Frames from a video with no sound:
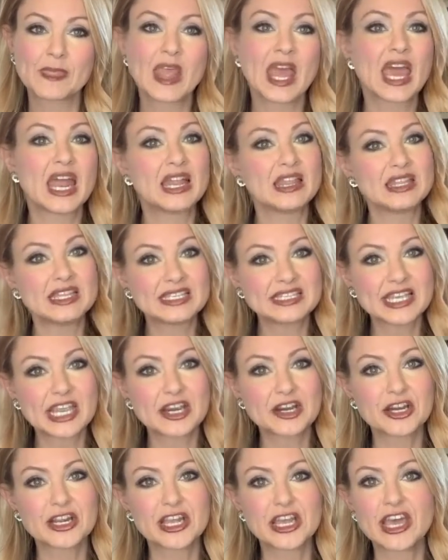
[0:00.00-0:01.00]
And in this
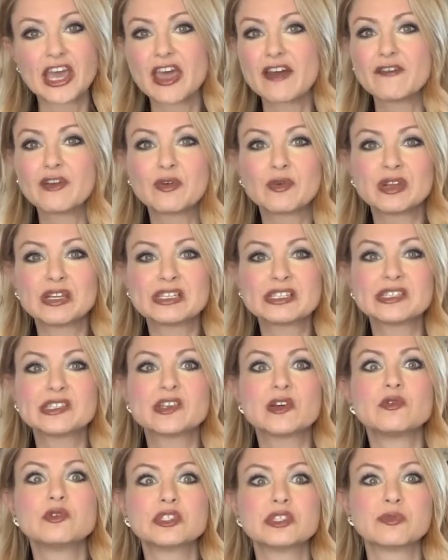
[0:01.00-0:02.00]
area, everyone is
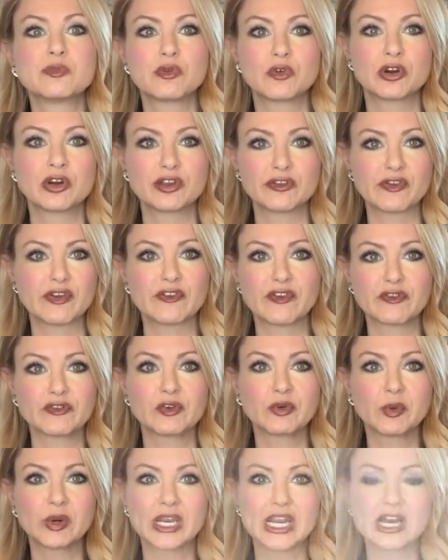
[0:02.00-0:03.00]
so supportive of everyone